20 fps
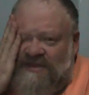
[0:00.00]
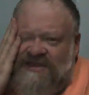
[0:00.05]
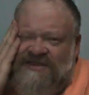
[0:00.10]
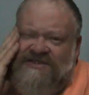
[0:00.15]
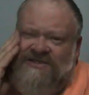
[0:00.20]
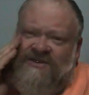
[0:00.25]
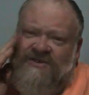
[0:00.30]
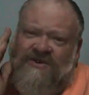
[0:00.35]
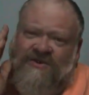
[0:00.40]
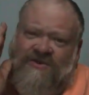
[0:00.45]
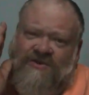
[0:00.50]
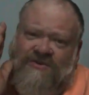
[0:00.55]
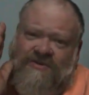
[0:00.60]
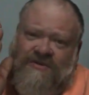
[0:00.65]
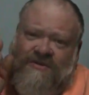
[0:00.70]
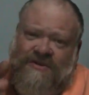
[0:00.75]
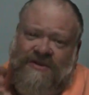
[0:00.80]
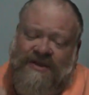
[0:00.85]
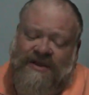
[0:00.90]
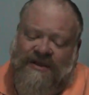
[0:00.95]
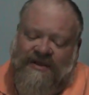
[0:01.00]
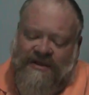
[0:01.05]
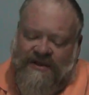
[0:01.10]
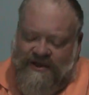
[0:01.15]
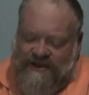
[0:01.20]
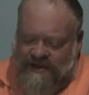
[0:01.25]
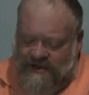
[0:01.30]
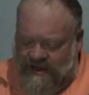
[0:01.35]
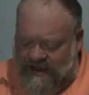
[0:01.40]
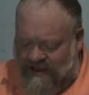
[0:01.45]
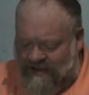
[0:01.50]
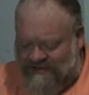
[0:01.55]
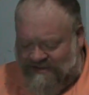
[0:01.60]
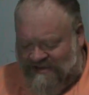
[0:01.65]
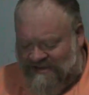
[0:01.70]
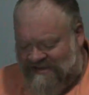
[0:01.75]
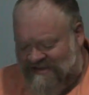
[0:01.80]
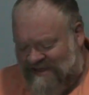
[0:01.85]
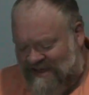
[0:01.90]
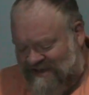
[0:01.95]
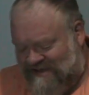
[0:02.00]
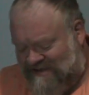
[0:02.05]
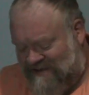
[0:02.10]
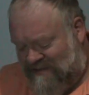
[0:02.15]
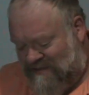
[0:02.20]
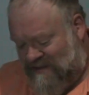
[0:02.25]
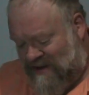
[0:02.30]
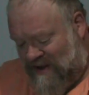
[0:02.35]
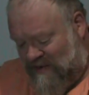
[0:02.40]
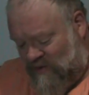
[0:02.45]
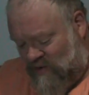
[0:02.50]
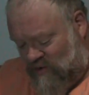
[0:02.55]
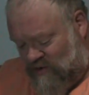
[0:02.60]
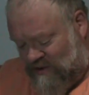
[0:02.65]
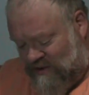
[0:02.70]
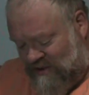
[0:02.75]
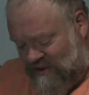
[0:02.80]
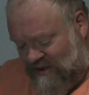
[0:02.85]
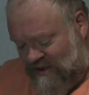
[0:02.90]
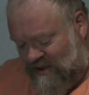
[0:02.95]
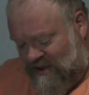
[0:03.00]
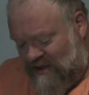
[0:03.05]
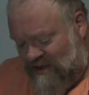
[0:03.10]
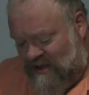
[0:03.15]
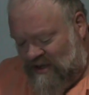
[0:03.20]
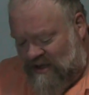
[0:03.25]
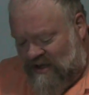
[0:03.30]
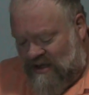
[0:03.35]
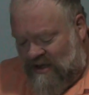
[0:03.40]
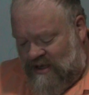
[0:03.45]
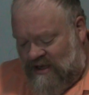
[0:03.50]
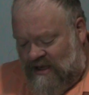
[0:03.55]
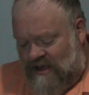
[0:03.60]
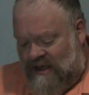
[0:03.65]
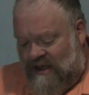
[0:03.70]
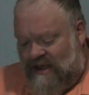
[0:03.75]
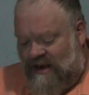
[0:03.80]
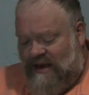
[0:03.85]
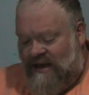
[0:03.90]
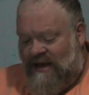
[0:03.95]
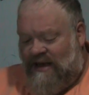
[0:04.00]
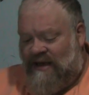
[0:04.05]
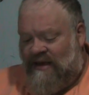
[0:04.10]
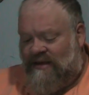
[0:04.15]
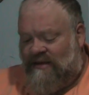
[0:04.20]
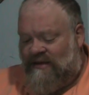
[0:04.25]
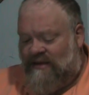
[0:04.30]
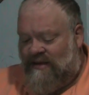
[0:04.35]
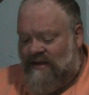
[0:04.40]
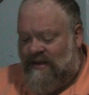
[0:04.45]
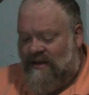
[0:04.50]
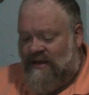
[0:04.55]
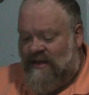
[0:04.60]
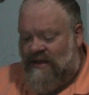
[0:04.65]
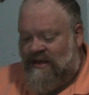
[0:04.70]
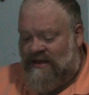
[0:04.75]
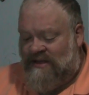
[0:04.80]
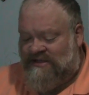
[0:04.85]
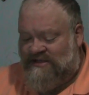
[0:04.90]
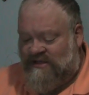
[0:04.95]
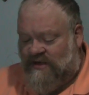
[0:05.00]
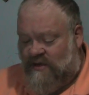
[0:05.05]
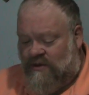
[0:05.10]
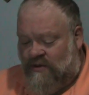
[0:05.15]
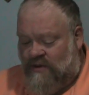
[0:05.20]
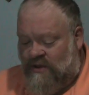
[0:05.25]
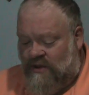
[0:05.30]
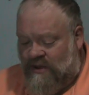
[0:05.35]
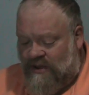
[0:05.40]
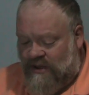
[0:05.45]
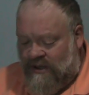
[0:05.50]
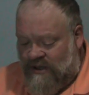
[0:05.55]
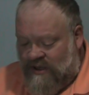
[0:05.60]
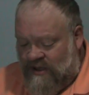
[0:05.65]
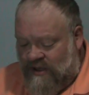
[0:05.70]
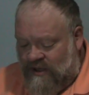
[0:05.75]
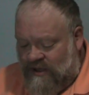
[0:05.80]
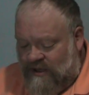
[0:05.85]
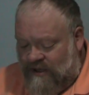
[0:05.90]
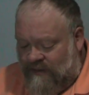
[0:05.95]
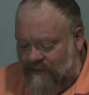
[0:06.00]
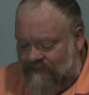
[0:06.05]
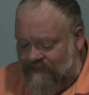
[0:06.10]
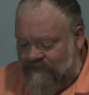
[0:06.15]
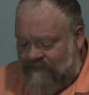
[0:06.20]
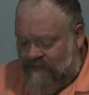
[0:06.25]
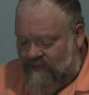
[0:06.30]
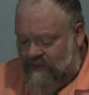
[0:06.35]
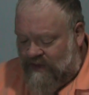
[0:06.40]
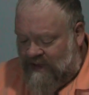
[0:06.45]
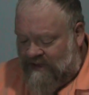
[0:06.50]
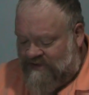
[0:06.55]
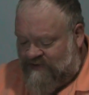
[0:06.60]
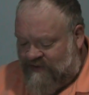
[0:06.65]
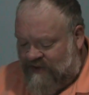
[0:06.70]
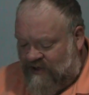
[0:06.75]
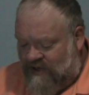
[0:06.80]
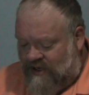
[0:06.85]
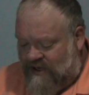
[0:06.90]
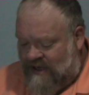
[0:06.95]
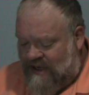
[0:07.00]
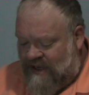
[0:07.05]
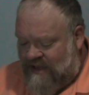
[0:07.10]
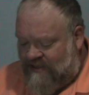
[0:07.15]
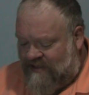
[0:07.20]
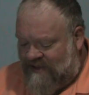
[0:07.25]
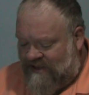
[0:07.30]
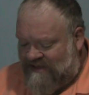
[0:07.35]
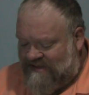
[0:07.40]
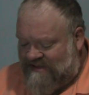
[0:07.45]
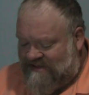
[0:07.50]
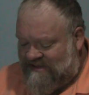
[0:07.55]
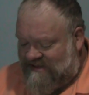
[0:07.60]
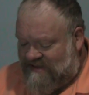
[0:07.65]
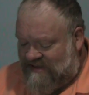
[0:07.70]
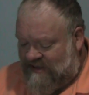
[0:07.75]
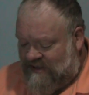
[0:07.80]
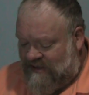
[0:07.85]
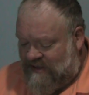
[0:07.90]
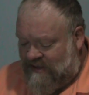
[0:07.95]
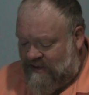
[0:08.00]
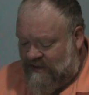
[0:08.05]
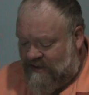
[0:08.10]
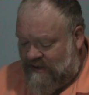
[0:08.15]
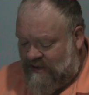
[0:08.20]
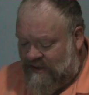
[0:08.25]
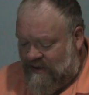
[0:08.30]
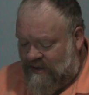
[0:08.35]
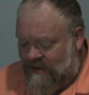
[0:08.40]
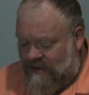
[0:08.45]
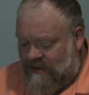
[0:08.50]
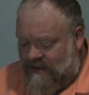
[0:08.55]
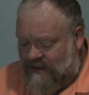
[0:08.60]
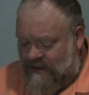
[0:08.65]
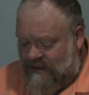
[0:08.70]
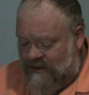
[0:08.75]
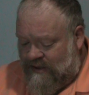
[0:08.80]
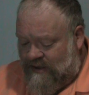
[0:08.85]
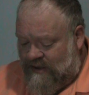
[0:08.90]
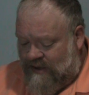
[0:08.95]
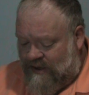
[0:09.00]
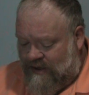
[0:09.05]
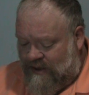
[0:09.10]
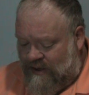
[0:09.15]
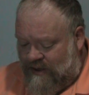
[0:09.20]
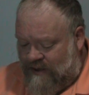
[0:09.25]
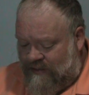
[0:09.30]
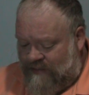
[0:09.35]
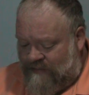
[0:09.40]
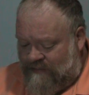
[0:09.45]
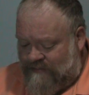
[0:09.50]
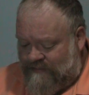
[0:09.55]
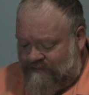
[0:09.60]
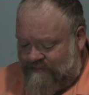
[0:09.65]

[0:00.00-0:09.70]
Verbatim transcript: so, it, it, I was going to say something, but I won't. And uh, so, as we look at this, um,